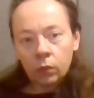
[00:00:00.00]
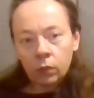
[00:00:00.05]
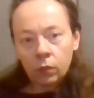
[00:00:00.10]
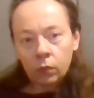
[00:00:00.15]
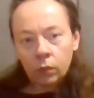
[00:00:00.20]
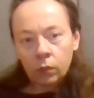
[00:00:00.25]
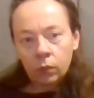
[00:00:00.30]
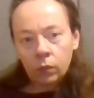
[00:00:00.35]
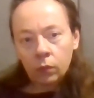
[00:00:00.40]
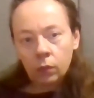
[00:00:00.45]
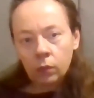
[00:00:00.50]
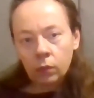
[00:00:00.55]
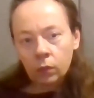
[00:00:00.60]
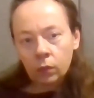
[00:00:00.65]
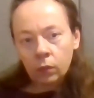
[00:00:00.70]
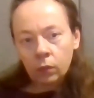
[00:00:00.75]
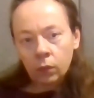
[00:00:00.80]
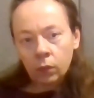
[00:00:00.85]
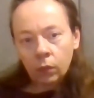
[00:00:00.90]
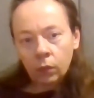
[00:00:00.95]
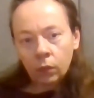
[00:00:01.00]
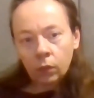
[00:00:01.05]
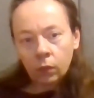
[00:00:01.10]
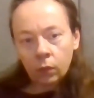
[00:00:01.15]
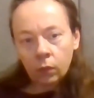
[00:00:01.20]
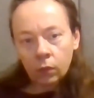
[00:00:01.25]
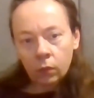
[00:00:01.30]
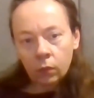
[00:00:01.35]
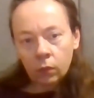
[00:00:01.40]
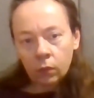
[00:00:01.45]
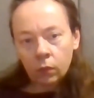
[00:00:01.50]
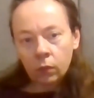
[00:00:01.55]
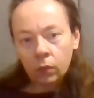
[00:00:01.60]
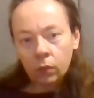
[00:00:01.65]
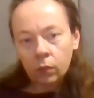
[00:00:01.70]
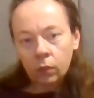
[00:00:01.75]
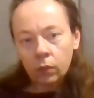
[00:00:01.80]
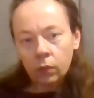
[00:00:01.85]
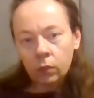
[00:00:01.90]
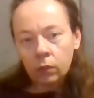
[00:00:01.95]

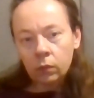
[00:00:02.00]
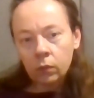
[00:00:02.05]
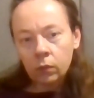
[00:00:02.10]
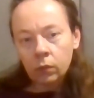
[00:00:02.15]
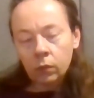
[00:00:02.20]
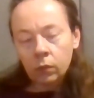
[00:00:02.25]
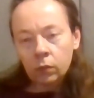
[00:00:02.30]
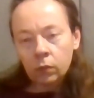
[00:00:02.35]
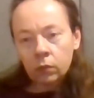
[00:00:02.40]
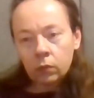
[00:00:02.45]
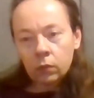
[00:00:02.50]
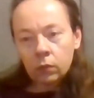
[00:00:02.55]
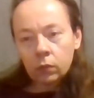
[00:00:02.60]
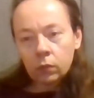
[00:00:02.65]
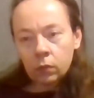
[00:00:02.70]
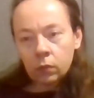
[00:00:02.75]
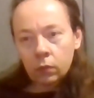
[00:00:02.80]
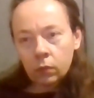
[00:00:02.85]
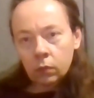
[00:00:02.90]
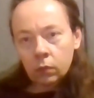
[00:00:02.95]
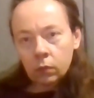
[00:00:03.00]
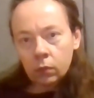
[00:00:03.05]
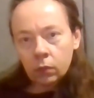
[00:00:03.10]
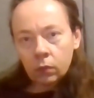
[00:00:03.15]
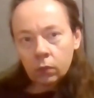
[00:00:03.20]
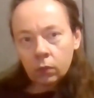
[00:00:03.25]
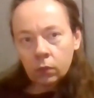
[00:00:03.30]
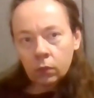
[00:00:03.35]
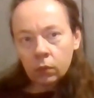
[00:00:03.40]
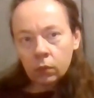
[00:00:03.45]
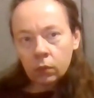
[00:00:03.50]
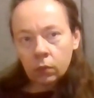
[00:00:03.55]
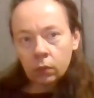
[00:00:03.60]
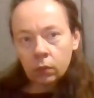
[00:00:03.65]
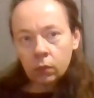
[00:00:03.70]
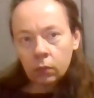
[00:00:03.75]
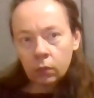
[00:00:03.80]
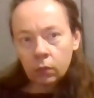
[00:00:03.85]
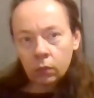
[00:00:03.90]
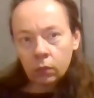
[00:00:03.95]

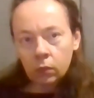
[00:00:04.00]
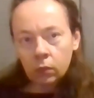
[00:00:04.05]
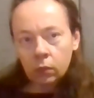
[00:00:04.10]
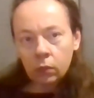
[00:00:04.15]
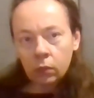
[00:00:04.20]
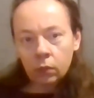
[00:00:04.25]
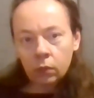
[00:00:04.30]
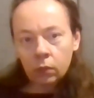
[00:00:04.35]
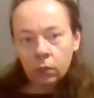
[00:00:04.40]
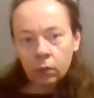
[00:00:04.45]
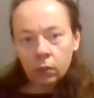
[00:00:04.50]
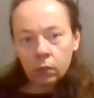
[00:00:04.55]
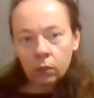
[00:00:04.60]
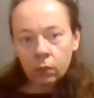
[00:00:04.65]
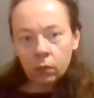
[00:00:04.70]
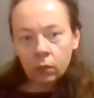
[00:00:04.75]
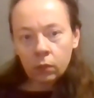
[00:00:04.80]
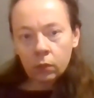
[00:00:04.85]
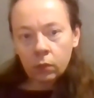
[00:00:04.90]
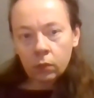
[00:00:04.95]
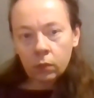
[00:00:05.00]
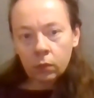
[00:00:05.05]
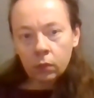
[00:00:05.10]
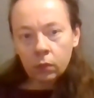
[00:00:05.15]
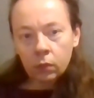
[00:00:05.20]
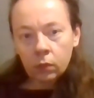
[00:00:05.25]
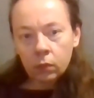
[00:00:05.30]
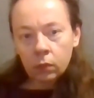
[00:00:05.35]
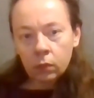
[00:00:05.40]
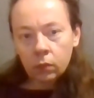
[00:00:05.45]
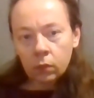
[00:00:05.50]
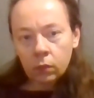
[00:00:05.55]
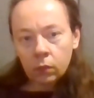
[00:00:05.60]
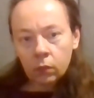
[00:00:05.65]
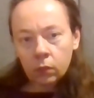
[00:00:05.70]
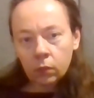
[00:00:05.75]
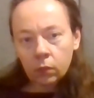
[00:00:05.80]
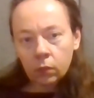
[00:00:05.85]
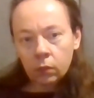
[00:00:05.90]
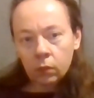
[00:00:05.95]

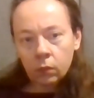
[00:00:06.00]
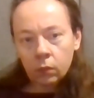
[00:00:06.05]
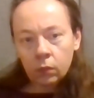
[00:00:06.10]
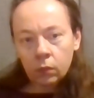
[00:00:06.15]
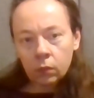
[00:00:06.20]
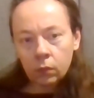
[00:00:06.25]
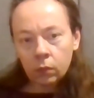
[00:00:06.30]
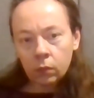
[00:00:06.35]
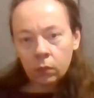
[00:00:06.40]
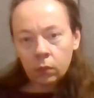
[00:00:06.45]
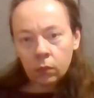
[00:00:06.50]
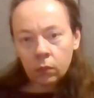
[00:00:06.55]
(not speaking)